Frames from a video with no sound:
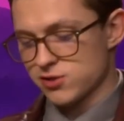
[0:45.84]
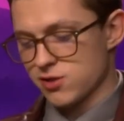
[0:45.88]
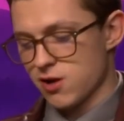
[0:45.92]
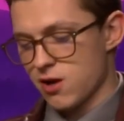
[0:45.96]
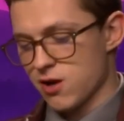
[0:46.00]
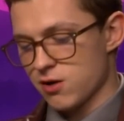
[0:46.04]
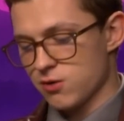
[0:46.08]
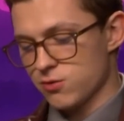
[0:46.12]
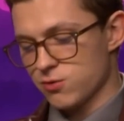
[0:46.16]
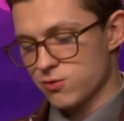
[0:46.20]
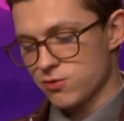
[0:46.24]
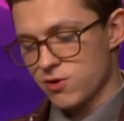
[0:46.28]

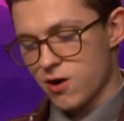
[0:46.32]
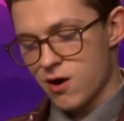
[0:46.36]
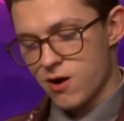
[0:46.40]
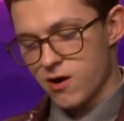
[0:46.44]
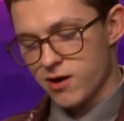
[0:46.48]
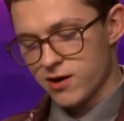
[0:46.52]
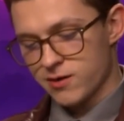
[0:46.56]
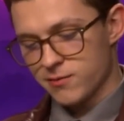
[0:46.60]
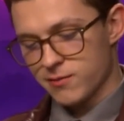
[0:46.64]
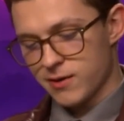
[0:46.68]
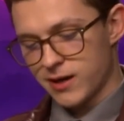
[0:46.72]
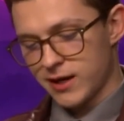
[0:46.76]
Star-Lord,
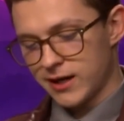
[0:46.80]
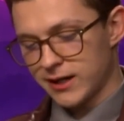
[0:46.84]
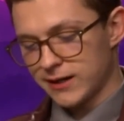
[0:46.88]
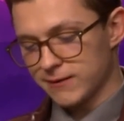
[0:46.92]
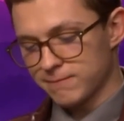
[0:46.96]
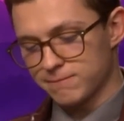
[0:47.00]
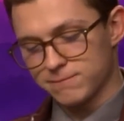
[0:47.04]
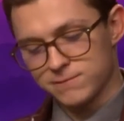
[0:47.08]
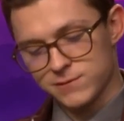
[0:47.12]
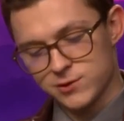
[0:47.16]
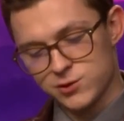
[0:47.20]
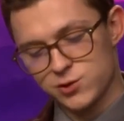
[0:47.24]
Iron
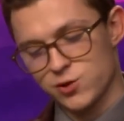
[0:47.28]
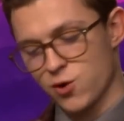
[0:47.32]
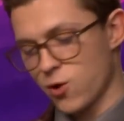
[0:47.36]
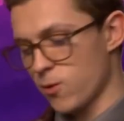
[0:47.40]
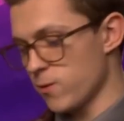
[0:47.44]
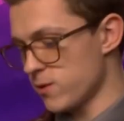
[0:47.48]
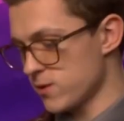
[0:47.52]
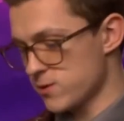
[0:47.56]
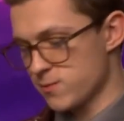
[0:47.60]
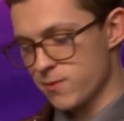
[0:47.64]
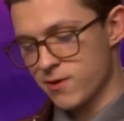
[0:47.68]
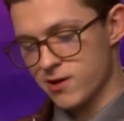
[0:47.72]
Man. It's gotta
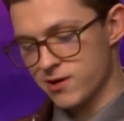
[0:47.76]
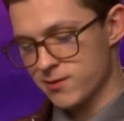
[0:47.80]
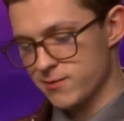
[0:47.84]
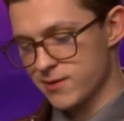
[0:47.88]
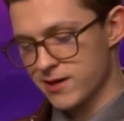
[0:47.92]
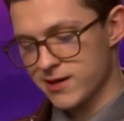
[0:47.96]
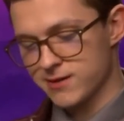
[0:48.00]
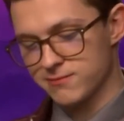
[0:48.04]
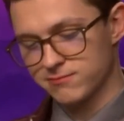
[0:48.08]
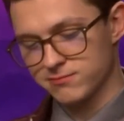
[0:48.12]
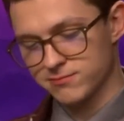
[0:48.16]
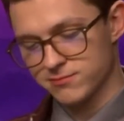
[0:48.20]
be
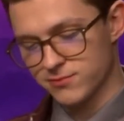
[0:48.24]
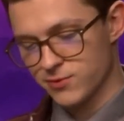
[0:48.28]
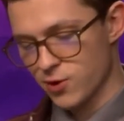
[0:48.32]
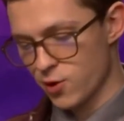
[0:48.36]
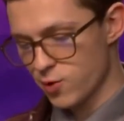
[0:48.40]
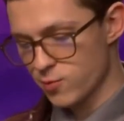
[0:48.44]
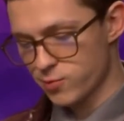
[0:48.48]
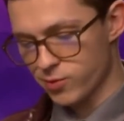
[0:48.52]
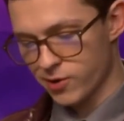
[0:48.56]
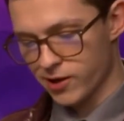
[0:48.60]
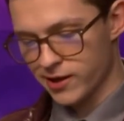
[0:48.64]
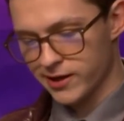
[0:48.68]
Spider-Man,
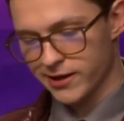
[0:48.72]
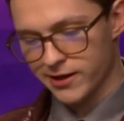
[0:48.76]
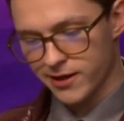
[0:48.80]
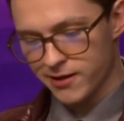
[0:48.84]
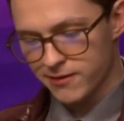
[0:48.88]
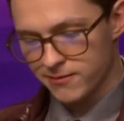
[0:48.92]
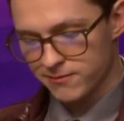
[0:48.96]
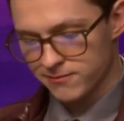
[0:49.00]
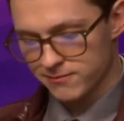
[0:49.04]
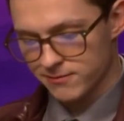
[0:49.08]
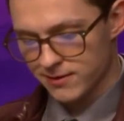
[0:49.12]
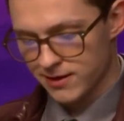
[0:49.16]
no
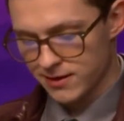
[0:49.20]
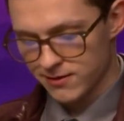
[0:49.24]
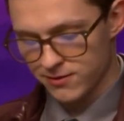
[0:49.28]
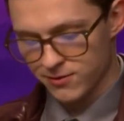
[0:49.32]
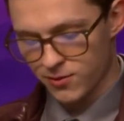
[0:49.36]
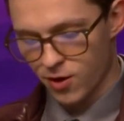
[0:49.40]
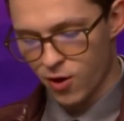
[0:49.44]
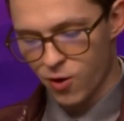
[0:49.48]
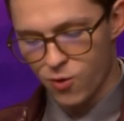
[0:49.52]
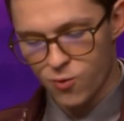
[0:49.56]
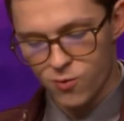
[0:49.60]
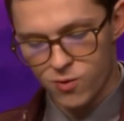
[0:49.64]
brainer.
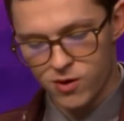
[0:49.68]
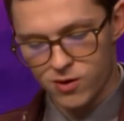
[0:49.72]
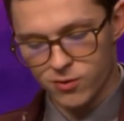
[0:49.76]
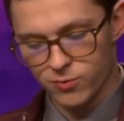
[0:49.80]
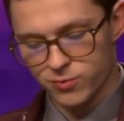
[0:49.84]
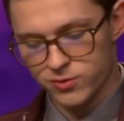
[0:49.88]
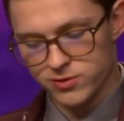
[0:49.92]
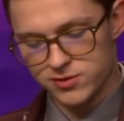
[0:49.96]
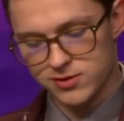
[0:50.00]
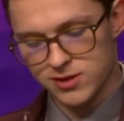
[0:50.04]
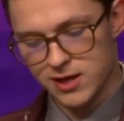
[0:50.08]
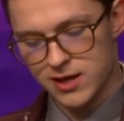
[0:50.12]
The whole world
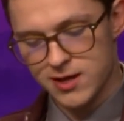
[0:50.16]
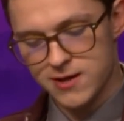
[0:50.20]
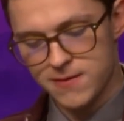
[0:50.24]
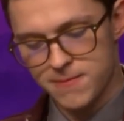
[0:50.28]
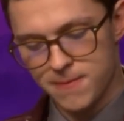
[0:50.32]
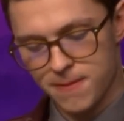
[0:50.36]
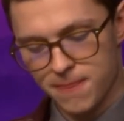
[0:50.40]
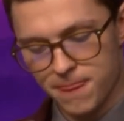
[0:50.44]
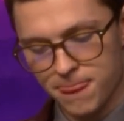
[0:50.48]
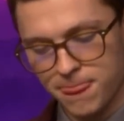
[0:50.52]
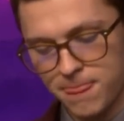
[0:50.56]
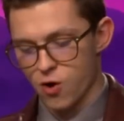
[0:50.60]
would say it.
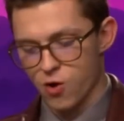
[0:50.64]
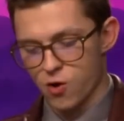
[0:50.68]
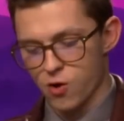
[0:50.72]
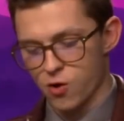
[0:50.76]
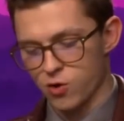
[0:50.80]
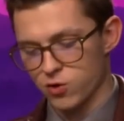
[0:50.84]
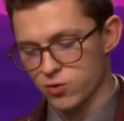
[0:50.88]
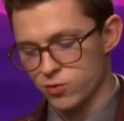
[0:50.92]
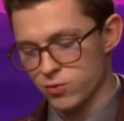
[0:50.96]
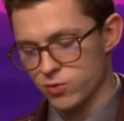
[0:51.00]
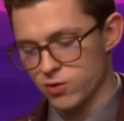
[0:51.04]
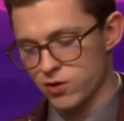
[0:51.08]

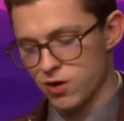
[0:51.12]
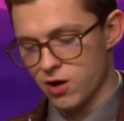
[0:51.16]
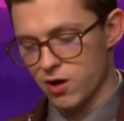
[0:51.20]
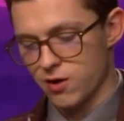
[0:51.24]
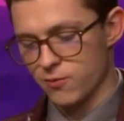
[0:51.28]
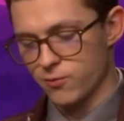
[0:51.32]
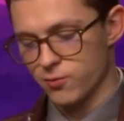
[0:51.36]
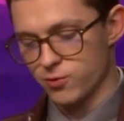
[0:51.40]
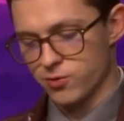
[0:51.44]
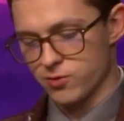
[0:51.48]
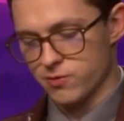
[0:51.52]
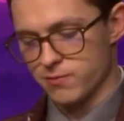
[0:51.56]
Onward,
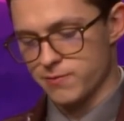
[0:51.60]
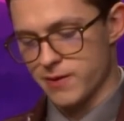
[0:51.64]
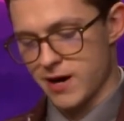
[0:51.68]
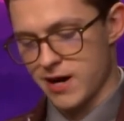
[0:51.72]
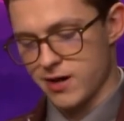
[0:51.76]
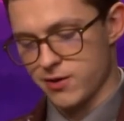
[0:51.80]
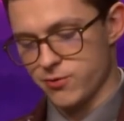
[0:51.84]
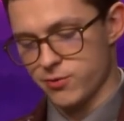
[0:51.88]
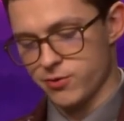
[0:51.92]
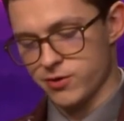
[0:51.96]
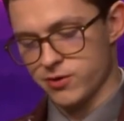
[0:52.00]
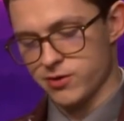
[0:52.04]
Upward or
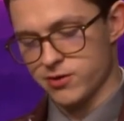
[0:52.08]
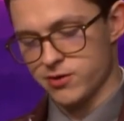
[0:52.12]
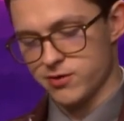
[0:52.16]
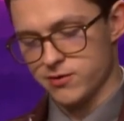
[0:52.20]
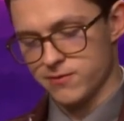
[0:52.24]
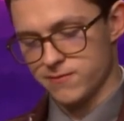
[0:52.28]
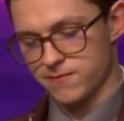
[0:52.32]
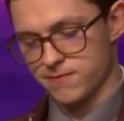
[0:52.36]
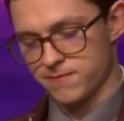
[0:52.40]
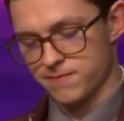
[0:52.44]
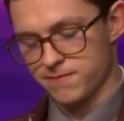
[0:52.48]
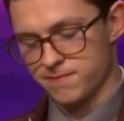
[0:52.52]
Backward?
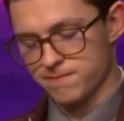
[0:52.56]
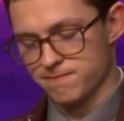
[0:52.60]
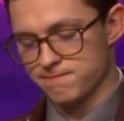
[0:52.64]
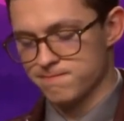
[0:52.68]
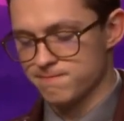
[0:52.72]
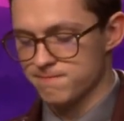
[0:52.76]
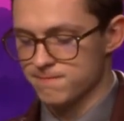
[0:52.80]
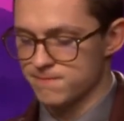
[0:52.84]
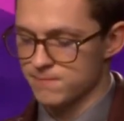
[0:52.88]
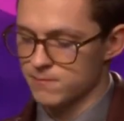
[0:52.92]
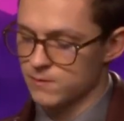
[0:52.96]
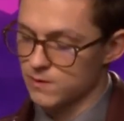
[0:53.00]

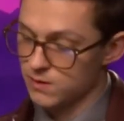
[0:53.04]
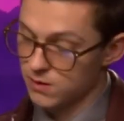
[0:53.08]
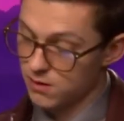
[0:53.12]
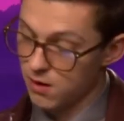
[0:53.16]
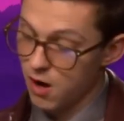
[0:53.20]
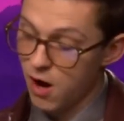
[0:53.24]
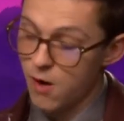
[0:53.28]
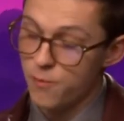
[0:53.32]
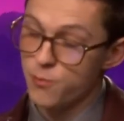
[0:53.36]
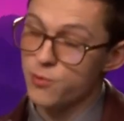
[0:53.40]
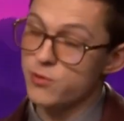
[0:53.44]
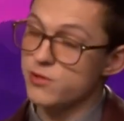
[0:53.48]

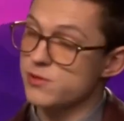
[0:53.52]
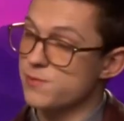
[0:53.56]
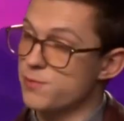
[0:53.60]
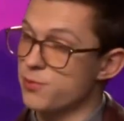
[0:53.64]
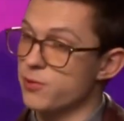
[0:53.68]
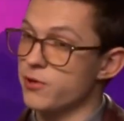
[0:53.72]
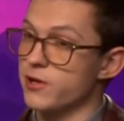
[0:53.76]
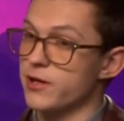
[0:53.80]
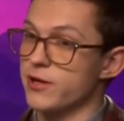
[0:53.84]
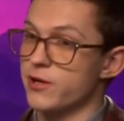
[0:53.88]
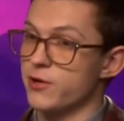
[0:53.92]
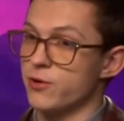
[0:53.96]
Upward's
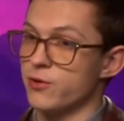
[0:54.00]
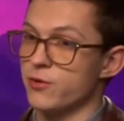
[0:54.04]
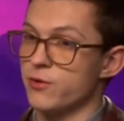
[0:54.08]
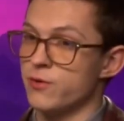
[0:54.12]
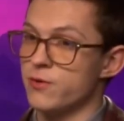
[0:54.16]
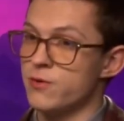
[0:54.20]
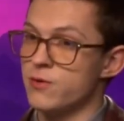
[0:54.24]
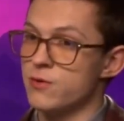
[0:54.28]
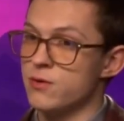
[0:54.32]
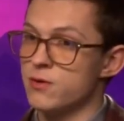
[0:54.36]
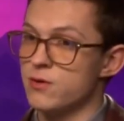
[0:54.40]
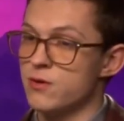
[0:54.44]
pretty
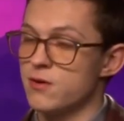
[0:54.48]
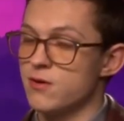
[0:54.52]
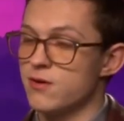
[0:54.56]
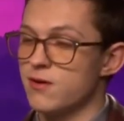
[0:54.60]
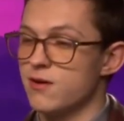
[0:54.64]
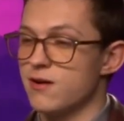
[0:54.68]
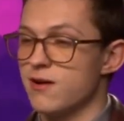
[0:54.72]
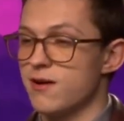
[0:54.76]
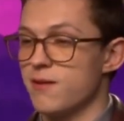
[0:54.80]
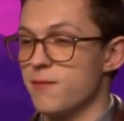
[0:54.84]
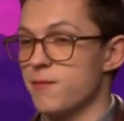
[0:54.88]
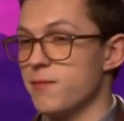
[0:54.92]
cool,
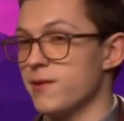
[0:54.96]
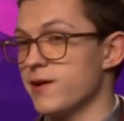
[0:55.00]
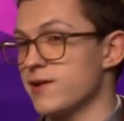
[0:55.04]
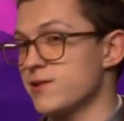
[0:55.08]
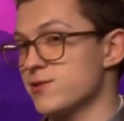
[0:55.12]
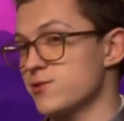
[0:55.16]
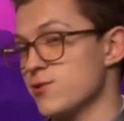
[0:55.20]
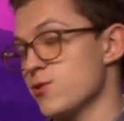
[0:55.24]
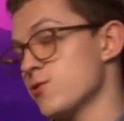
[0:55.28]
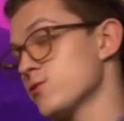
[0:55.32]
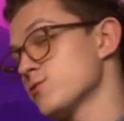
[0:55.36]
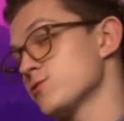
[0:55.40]
but
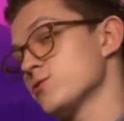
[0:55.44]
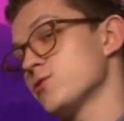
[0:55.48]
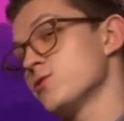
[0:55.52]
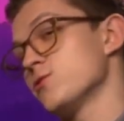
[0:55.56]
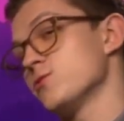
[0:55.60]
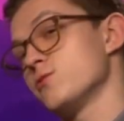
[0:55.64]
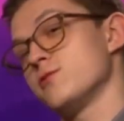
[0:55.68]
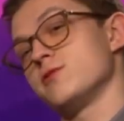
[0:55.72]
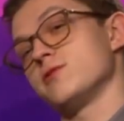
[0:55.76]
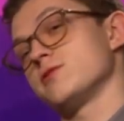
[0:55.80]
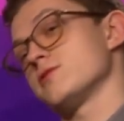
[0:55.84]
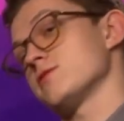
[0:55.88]
it's not as
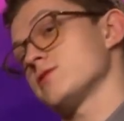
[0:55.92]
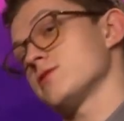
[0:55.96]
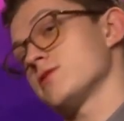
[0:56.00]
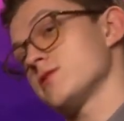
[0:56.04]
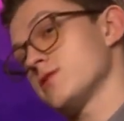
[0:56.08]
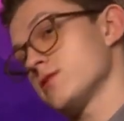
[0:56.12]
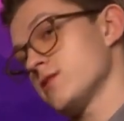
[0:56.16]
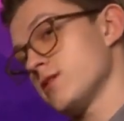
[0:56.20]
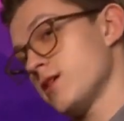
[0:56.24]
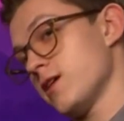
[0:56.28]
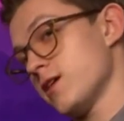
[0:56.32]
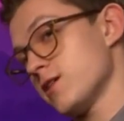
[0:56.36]
cool as
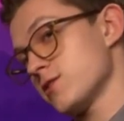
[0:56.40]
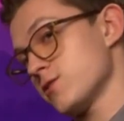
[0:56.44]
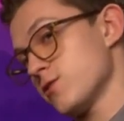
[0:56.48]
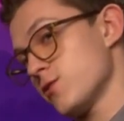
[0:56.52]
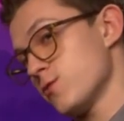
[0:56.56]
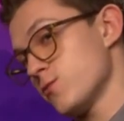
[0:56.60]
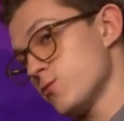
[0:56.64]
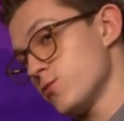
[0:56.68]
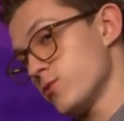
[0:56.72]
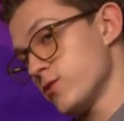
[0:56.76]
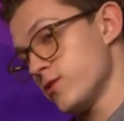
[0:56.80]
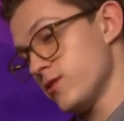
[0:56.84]

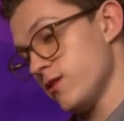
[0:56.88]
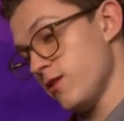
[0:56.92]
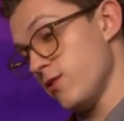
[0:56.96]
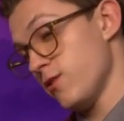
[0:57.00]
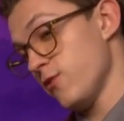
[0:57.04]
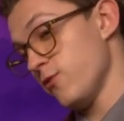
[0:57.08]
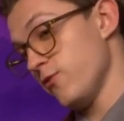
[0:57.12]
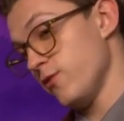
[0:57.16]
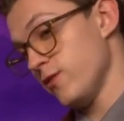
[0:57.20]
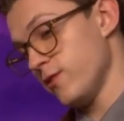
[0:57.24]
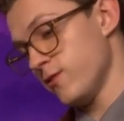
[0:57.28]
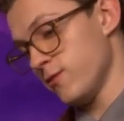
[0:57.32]
Onward,
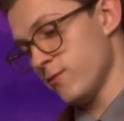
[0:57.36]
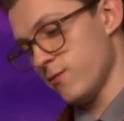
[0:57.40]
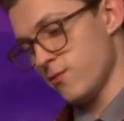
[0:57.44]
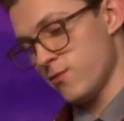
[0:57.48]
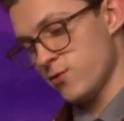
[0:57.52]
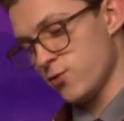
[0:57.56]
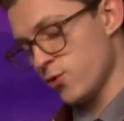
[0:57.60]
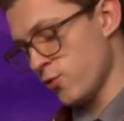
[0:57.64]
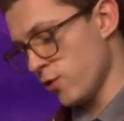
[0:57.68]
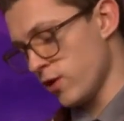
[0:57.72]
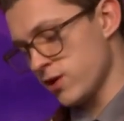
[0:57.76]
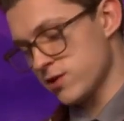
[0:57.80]
the film.
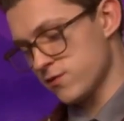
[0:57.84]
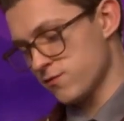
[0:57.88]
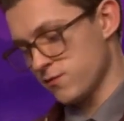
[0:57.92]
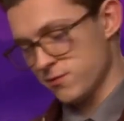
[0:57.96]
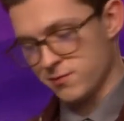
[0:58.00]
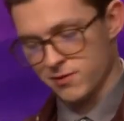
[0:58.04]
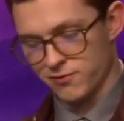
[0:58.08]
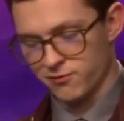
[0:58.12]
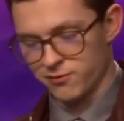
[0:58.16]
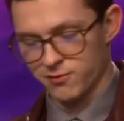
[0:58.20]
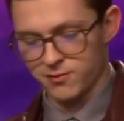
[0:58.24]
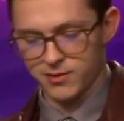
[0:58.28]
Greatest
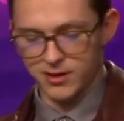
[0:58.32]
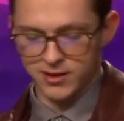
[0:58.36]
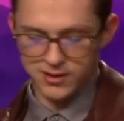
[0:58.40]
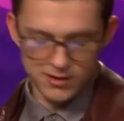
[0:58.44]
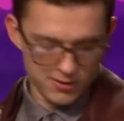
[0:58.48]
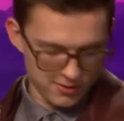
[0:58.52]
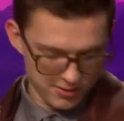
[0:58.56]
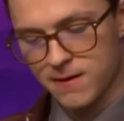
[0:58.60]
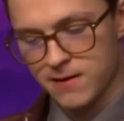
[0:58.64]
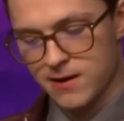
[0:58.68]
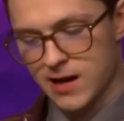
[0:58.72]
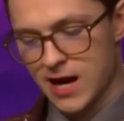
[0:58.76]
film ever made.
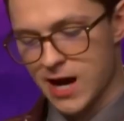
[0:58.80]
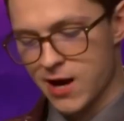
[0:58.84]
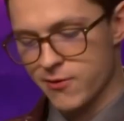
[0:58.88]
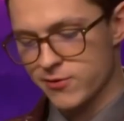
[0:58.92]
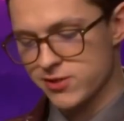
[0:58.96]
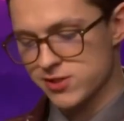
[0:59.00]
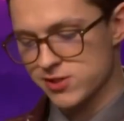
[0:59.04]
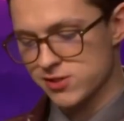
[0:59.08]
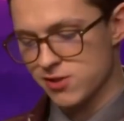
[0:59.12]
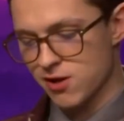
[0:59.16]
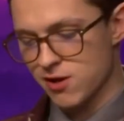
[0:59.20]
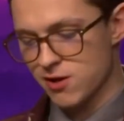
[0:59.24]

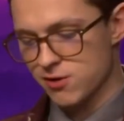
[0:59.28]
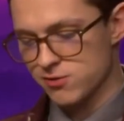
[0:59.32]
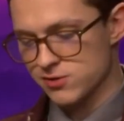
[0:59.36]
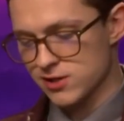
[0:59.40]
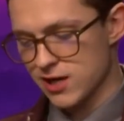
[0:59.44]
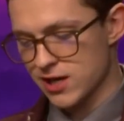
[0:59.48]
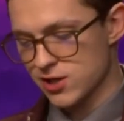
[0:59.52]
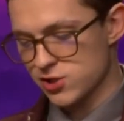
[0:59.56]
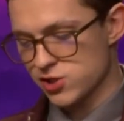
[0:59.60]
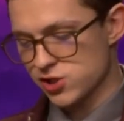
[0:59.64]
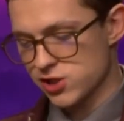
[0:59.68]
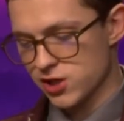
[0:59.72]
Harry Styles,
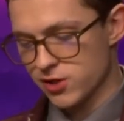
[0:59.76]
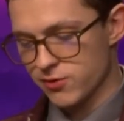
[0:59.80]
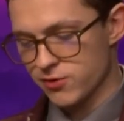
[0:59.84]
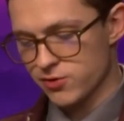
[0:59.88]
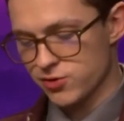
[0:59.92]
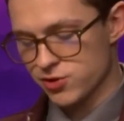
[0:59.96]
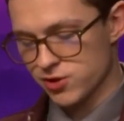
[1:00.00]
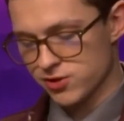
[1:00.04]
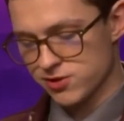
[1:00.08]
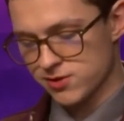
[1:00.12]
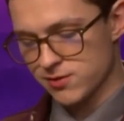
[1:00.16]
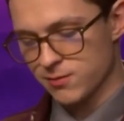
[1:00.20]
Ed
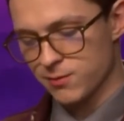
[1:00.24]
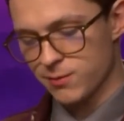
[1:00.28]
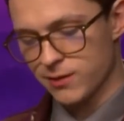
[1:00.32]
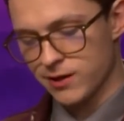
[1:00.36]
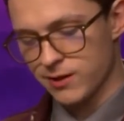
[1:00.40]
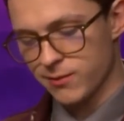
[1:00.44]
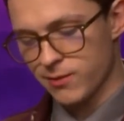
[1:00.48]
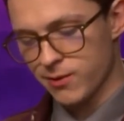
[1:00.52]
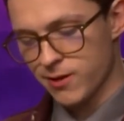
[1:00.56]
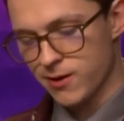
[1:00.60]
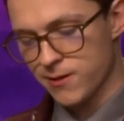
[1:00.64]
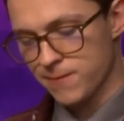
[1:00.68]
Sheeran, Justin
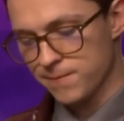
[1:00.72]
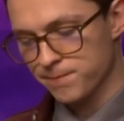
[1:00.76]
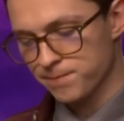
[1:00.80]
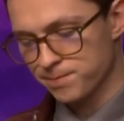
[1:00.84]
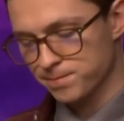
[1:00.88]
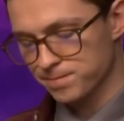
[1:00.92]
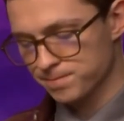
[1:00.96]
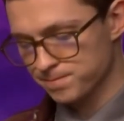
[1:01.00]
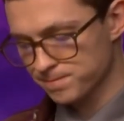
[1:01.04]
Bieber.